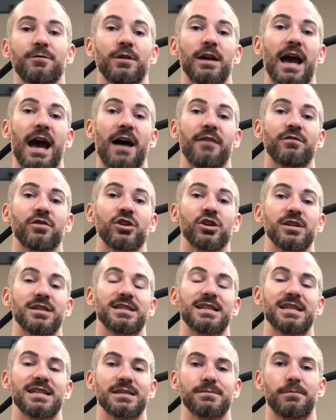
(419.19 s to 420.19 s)
we have good
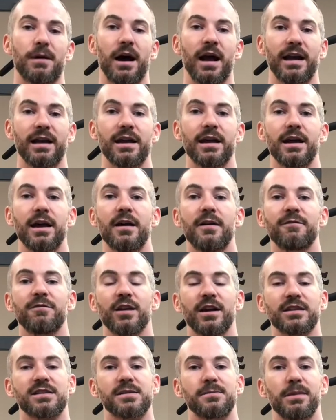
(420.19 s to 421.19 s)
T-spine
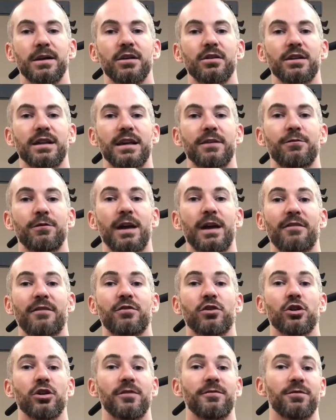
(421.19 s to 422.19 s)
flexibility, if we
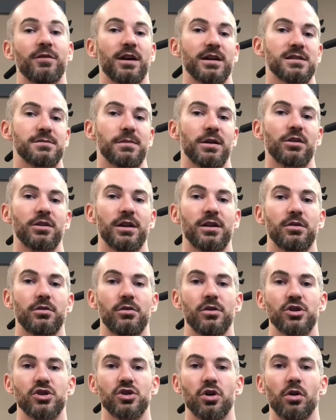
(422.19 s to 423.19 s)
good flexibility through
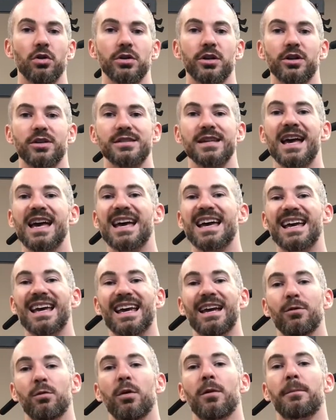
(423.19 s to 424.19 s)
the shoulders,
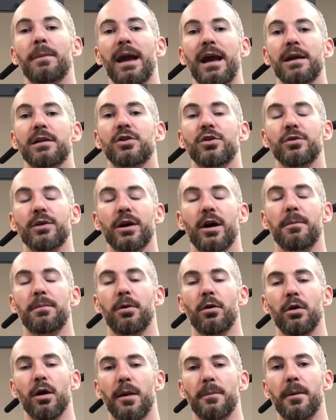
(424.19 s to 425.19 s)
it will make doing a
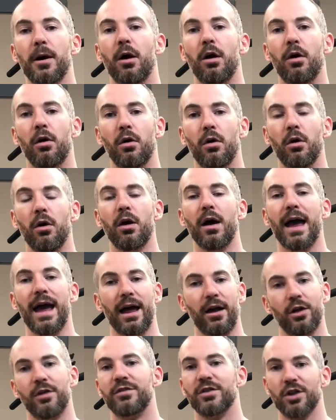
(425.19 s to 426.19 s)
pull-up a whole
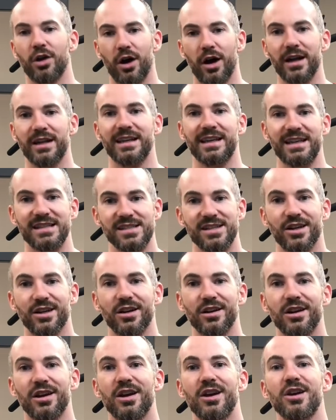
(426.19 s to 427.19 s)
hell of a lot easier.
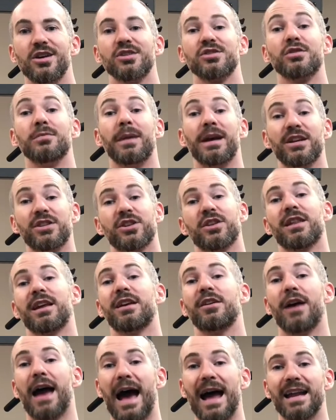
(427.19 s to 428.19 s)
So make sure that
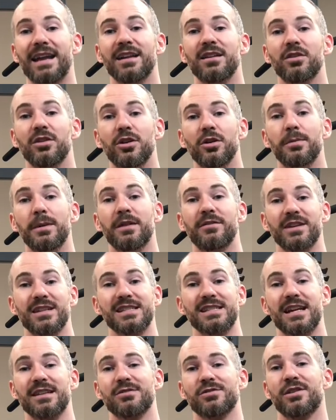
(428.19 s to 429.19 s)
you add in a little bit of
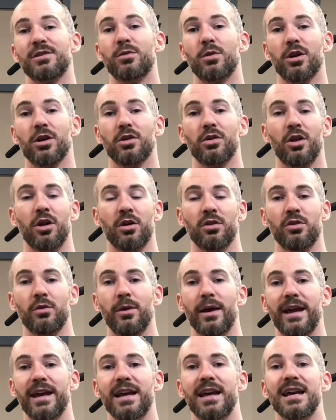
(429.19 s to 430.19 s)
accessory work along the
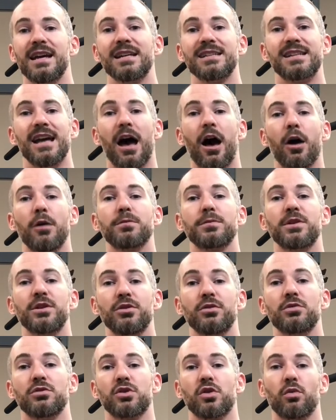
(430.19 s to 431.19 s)
way to help
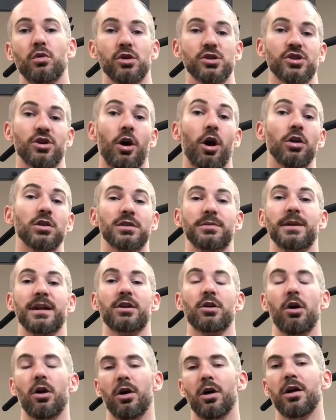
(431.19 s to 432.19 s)
you towards your ultimate
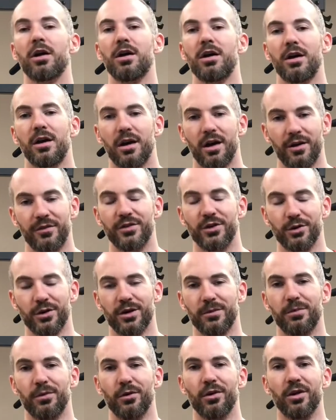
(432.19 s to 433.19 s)
goal of doing a
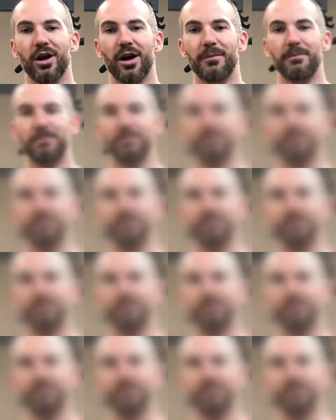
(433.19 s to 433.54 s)
pull-up.